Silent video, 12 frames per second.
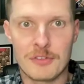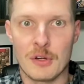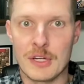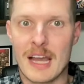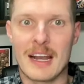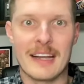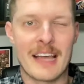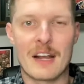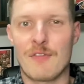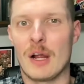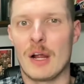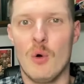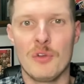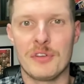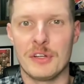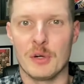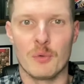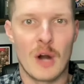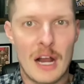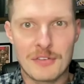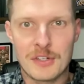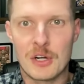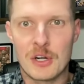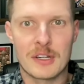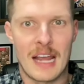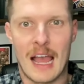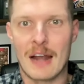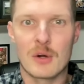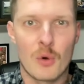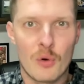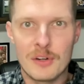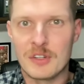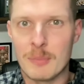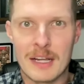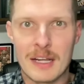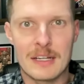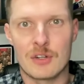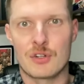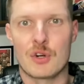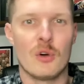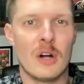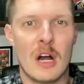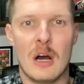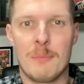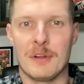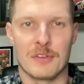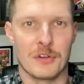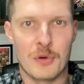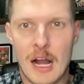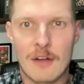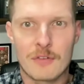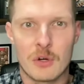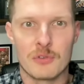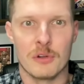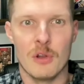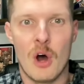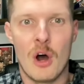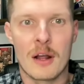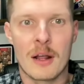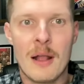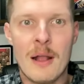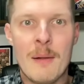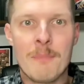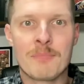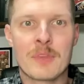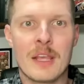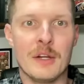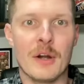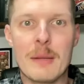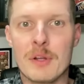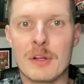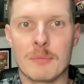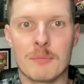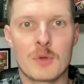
So you got to identify holes on your roster, categories you might need to shore up as the draft goes along, and you're able to